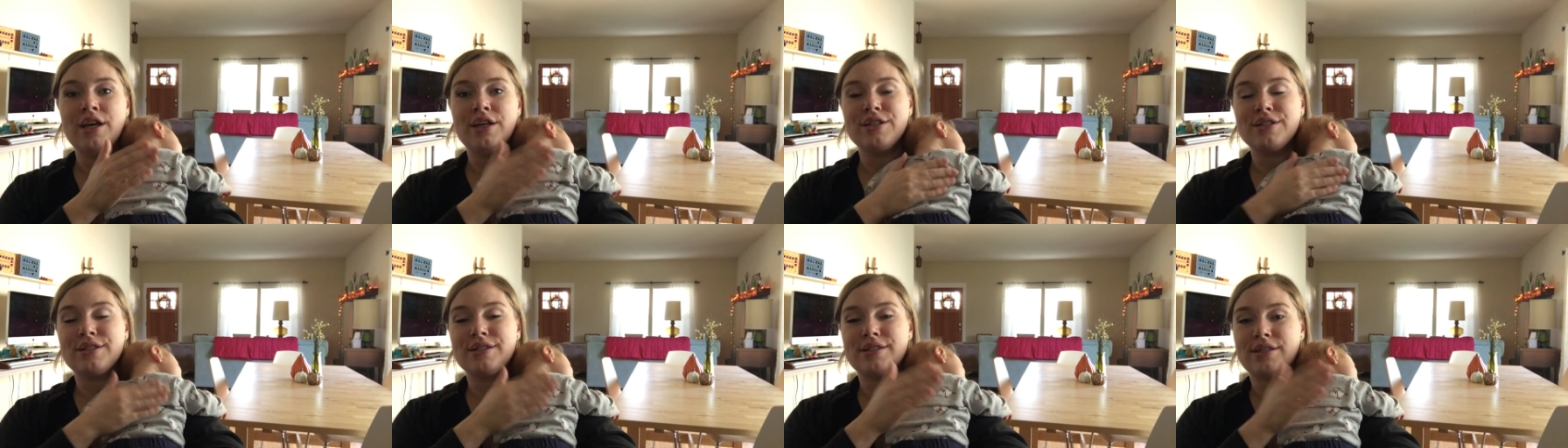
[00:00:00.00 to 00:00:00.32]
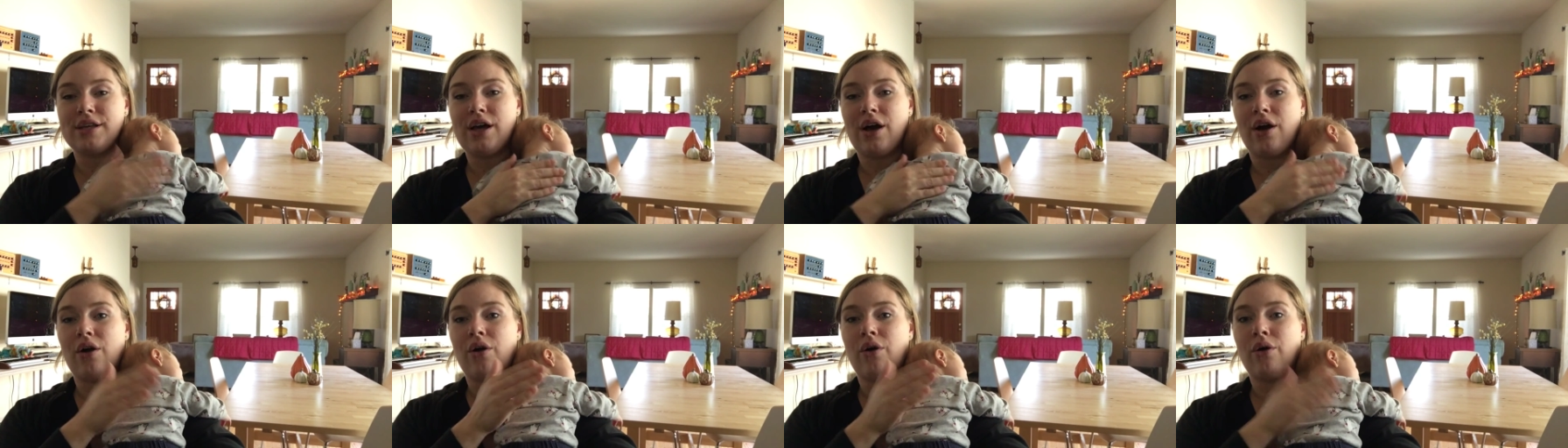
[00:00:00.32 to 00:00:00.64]

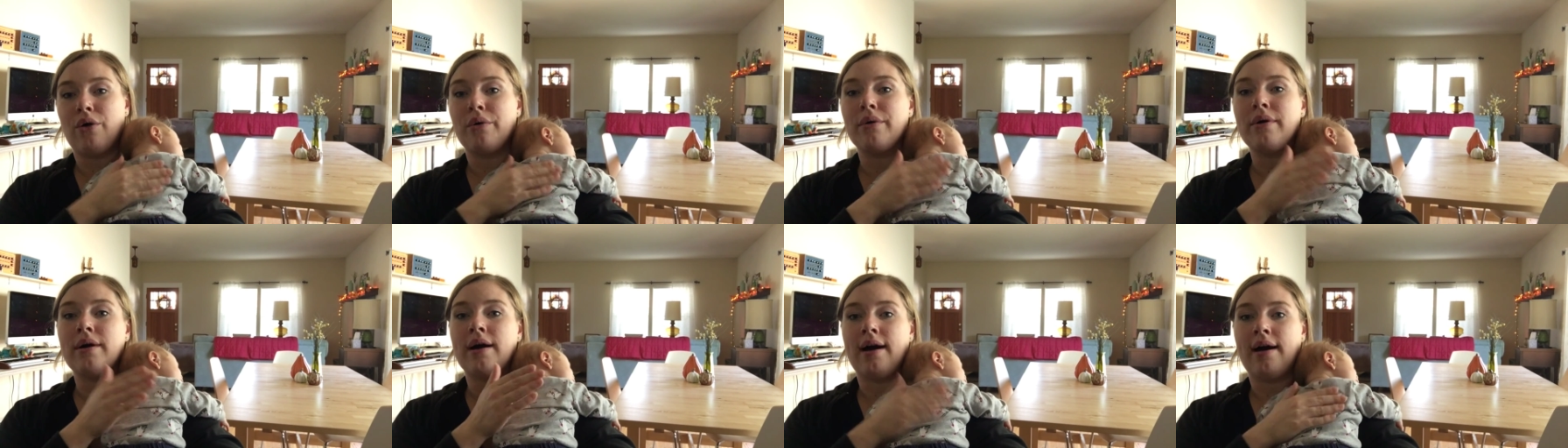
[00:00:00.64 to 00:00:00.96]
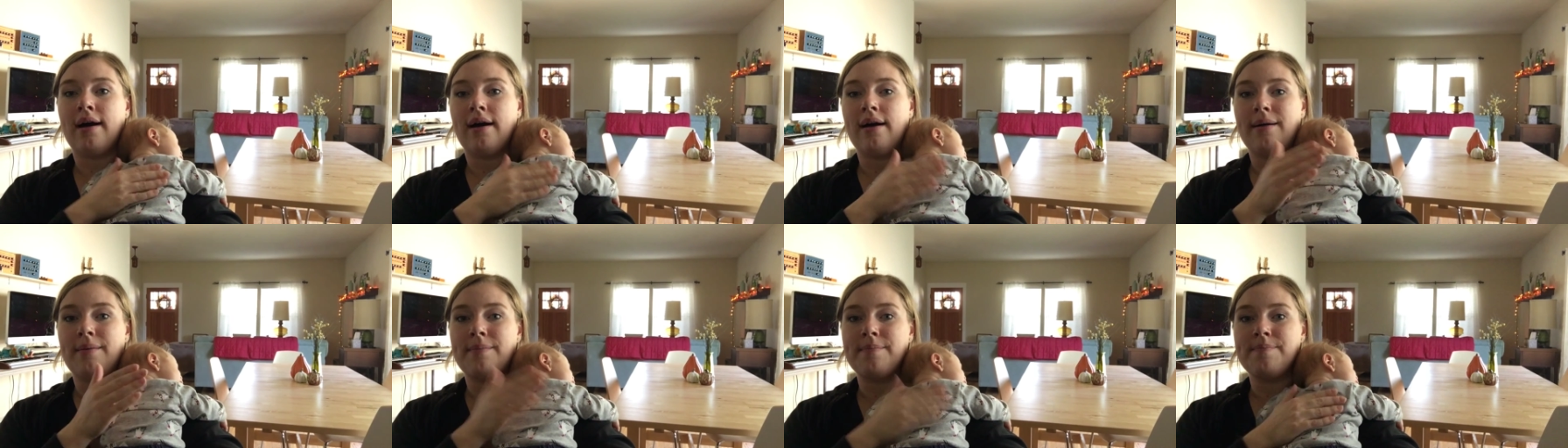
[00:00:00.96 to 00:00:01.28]
So
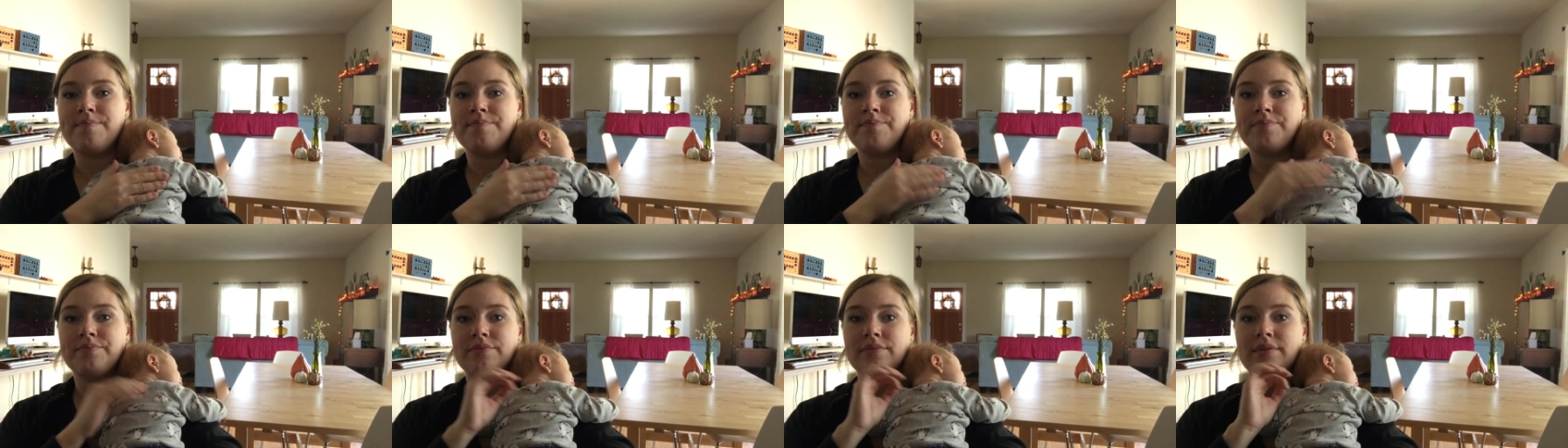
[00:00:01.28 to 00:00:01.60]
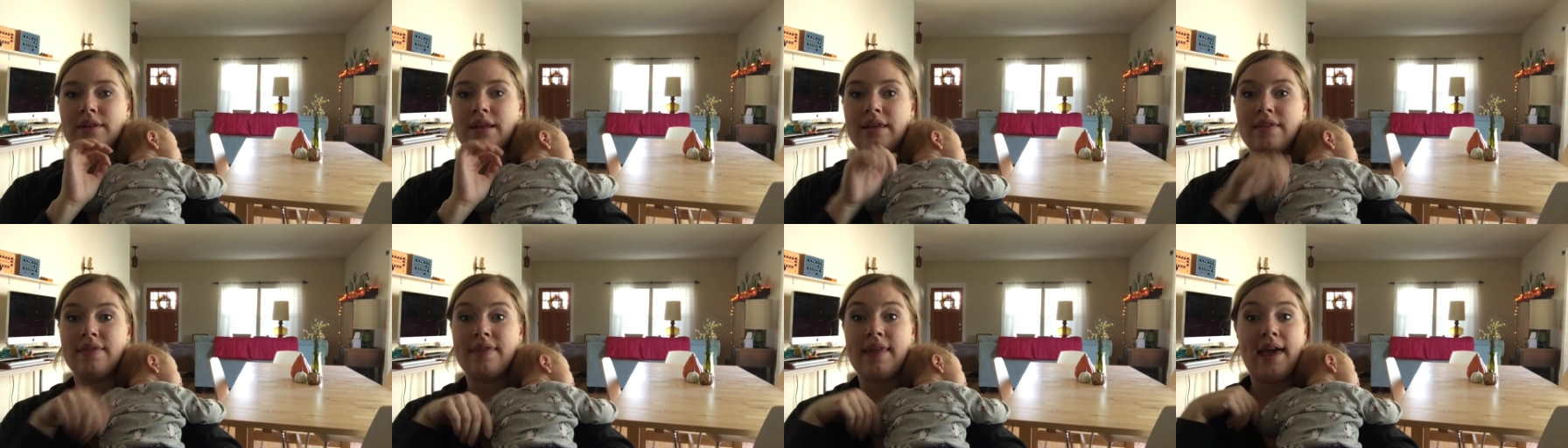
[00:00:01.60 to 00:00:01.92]

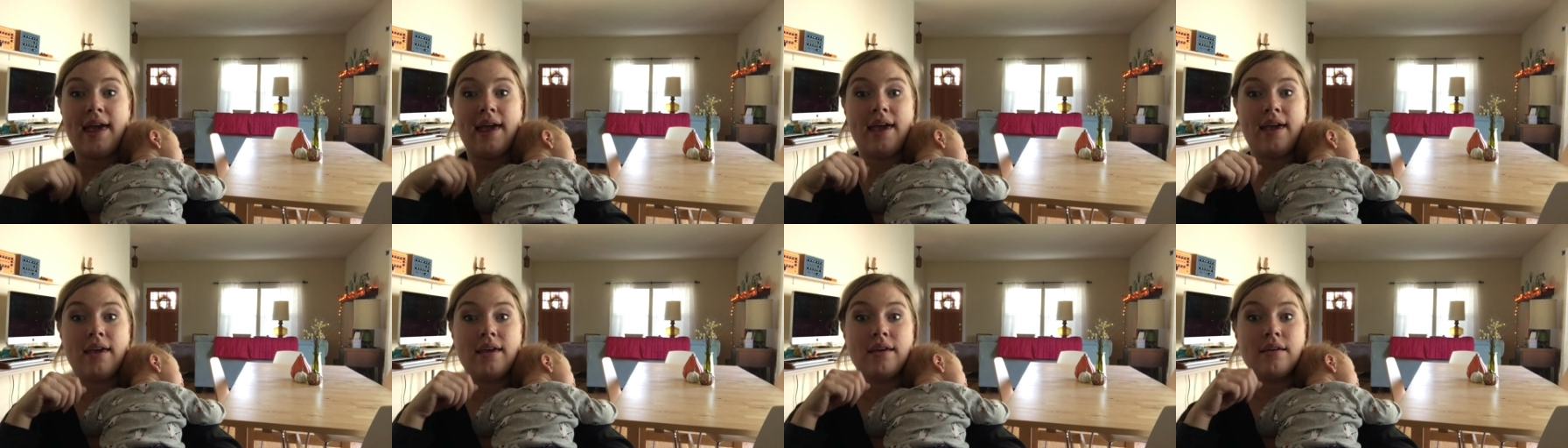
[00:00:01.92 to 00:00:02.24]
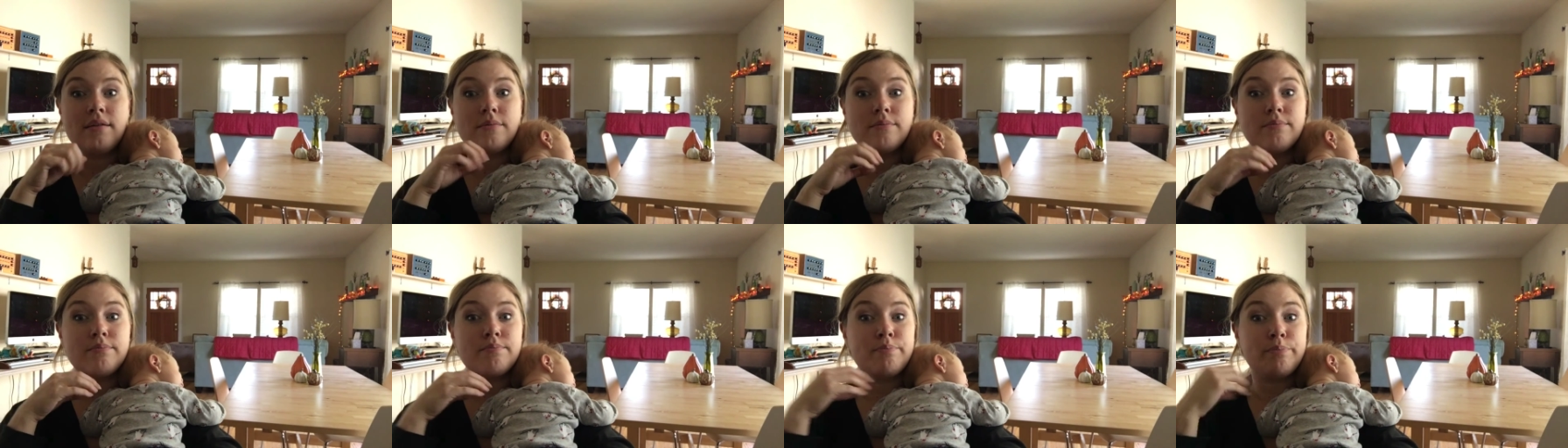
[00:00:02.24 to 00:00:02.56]

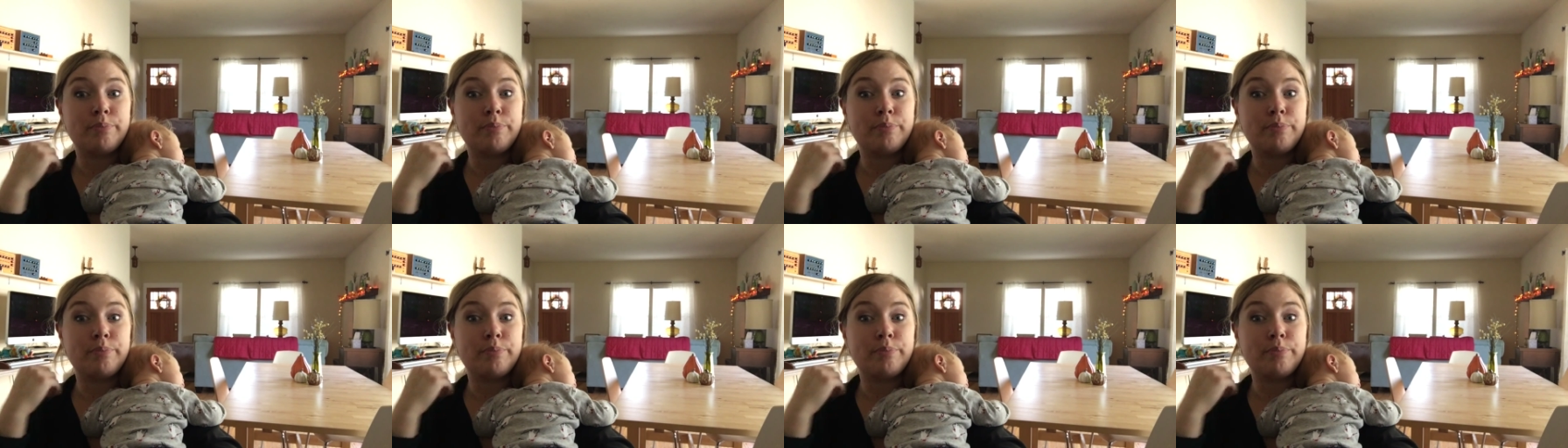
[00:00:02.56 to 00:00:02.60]
they